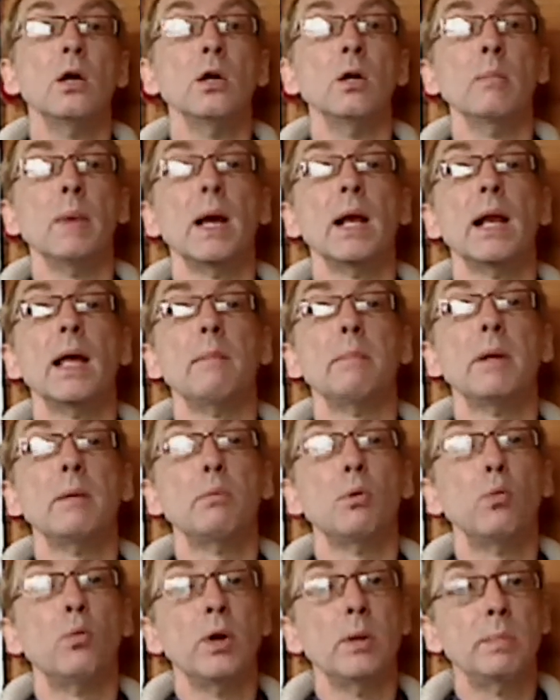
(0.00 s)
You may let
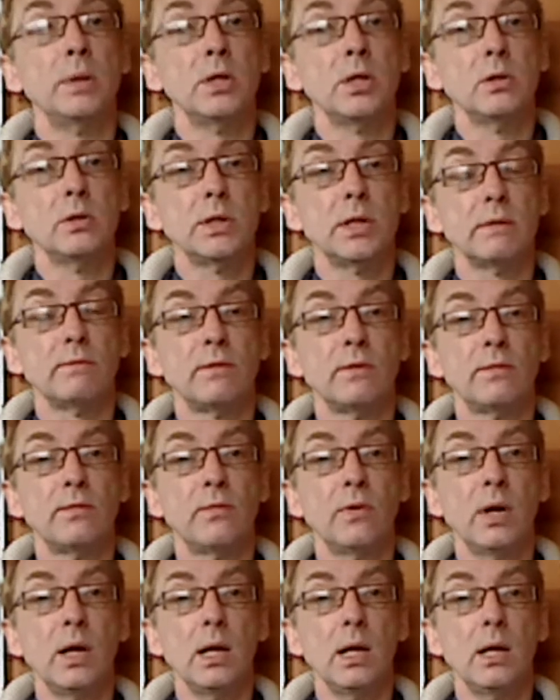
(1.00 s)
people reproduce it for
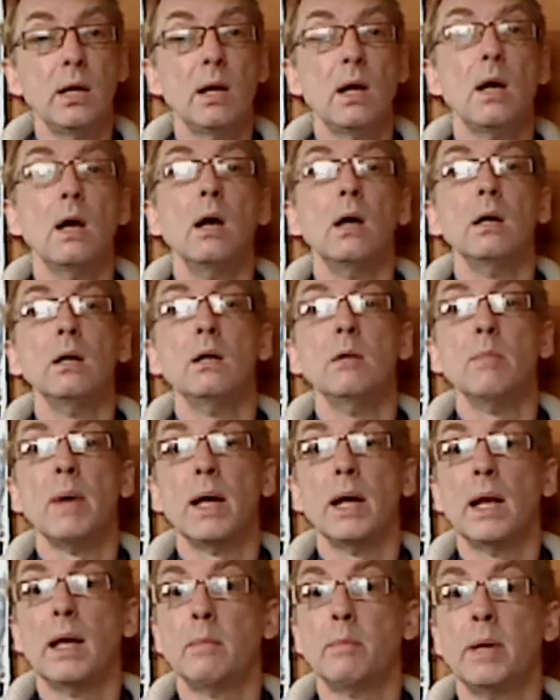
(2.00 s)
free, you
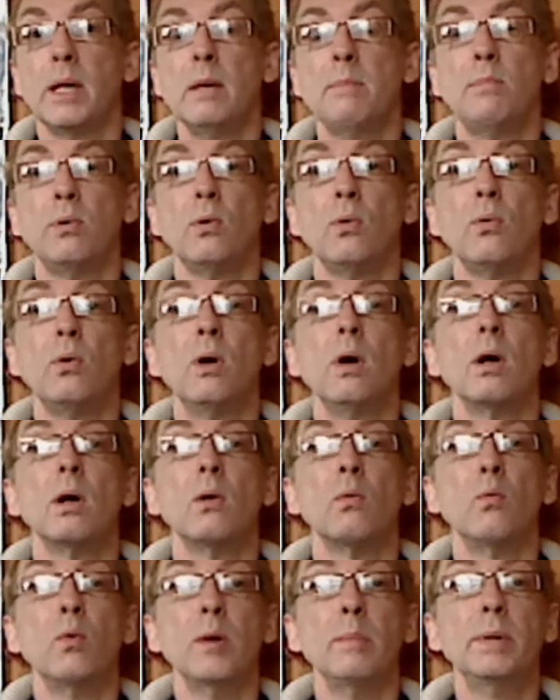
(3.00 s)
may let people
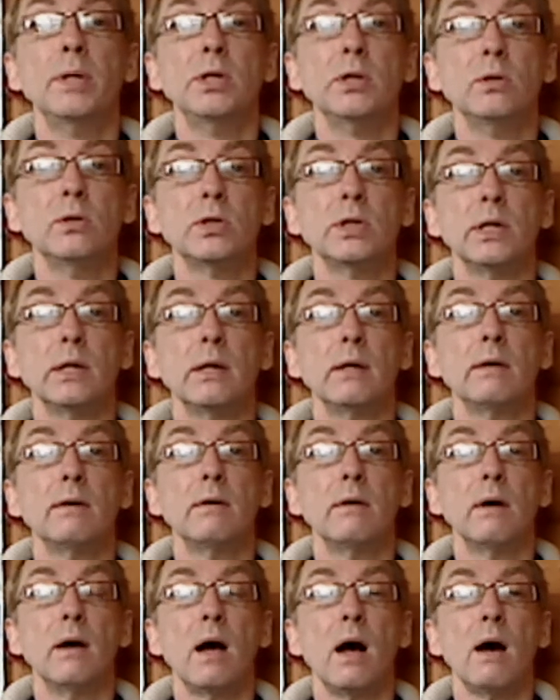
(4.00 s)
reproduce it
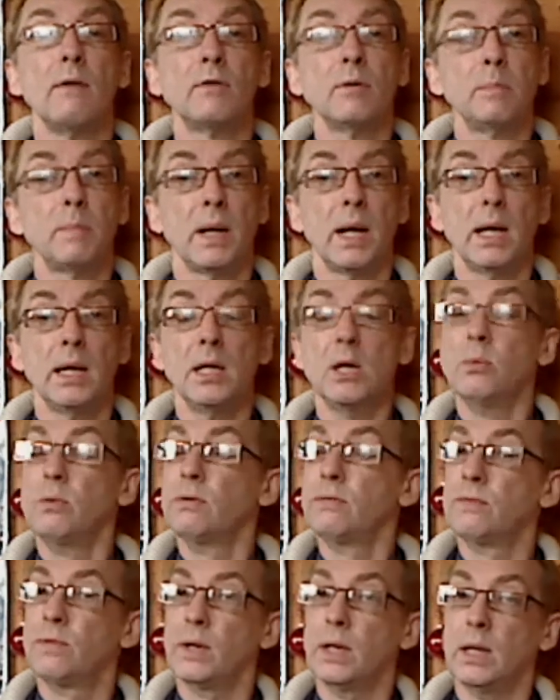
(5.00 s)
after paying you
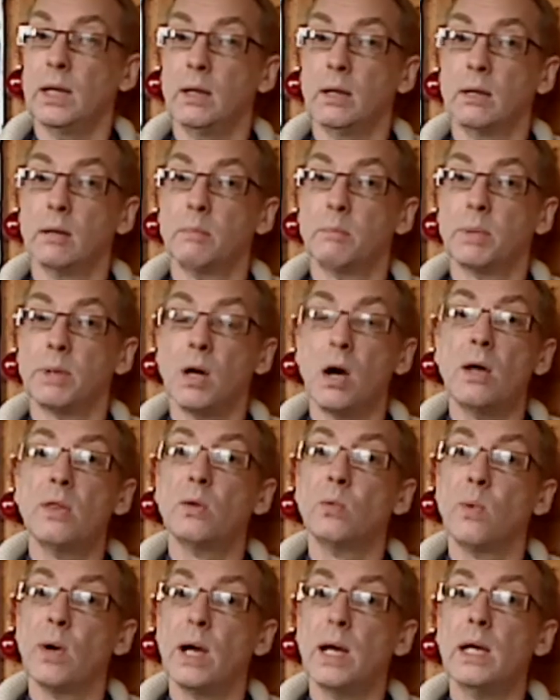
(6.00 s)
a fee, but
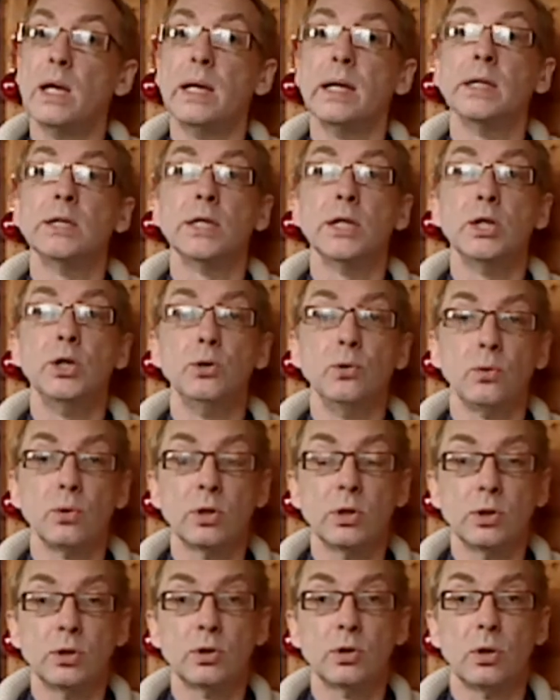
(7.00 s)
either way it's in your
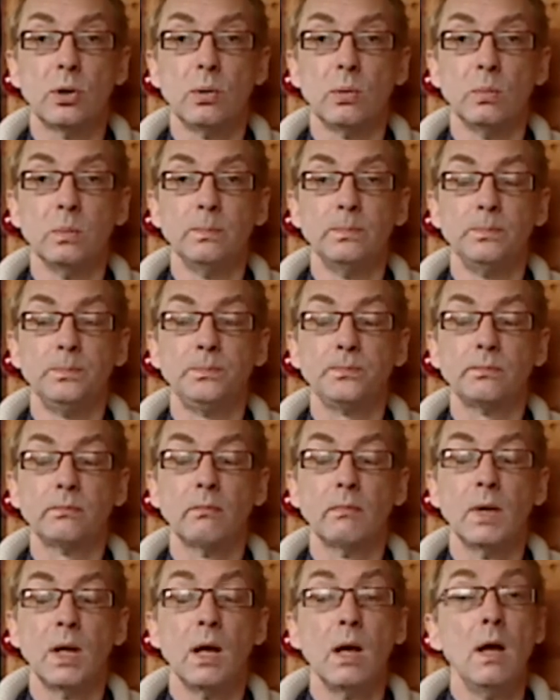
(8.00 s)
control.
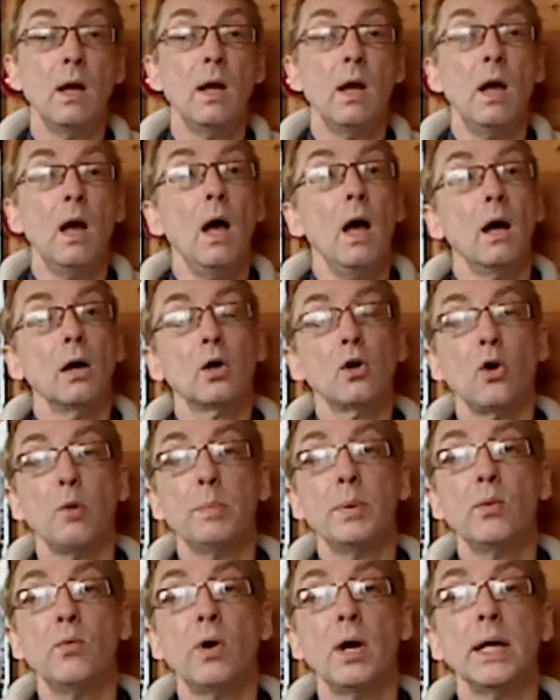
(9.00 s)

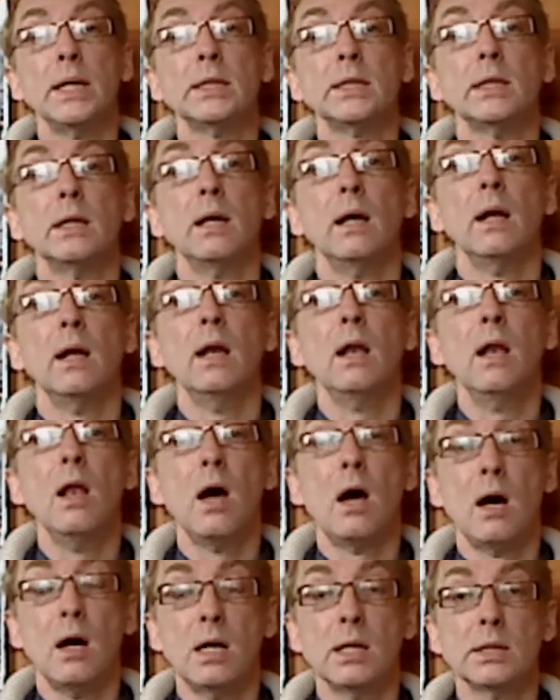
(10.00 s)
Copyright
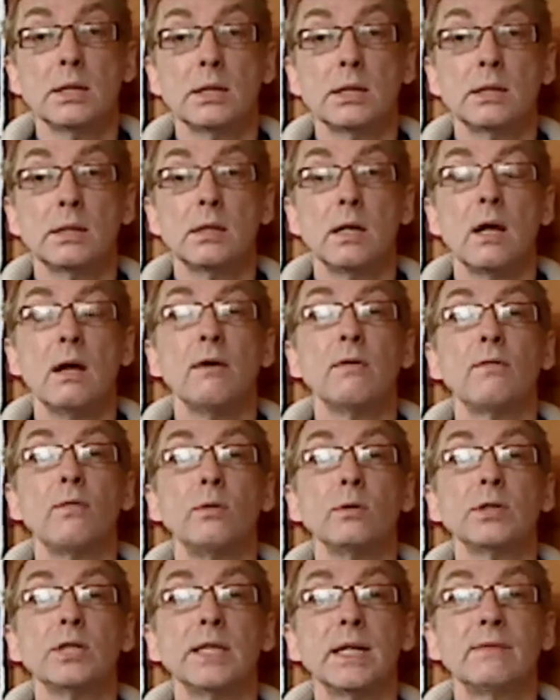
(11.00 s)
lasts
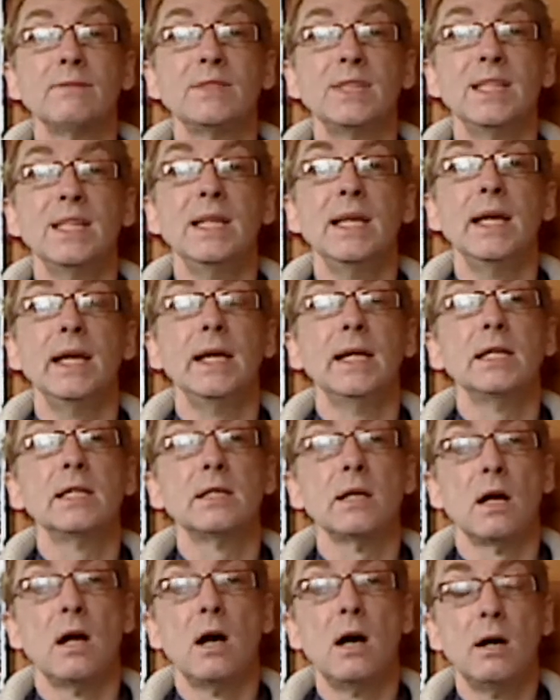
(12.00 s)
for 70
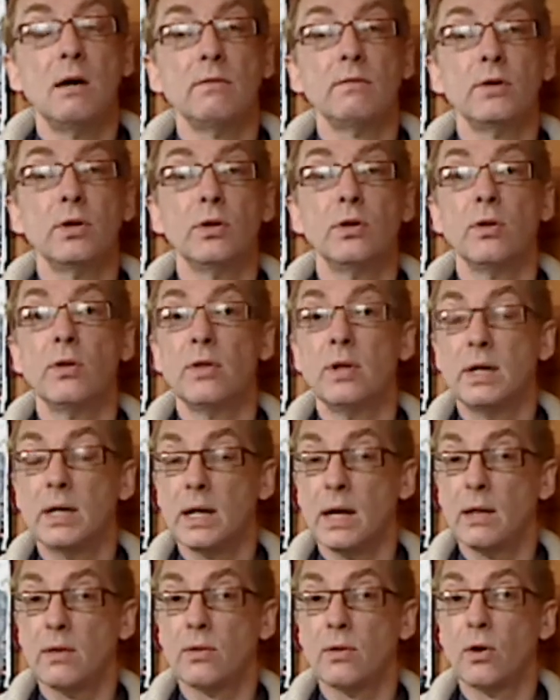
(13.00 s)
years after the
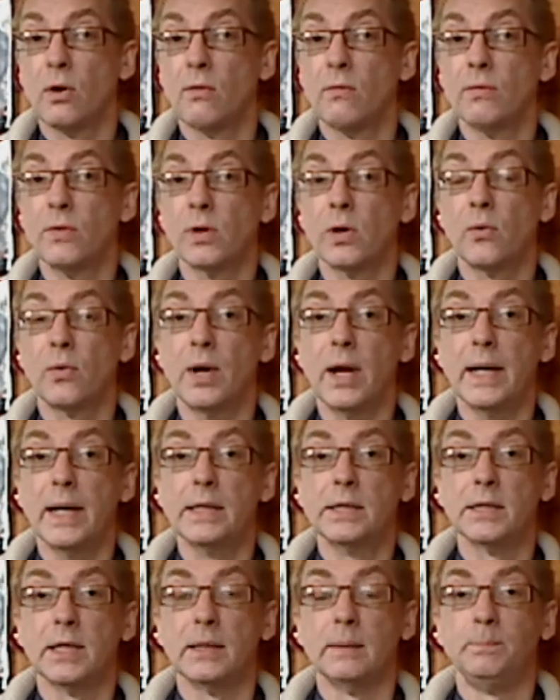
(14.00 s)
death of the
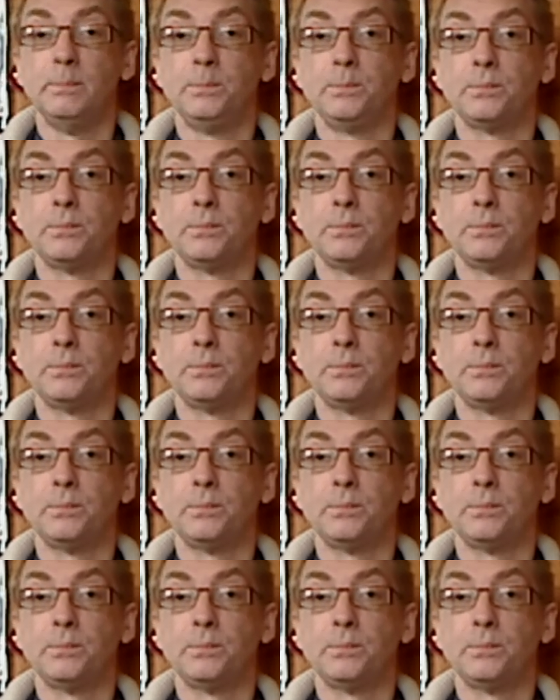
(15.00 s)
creator.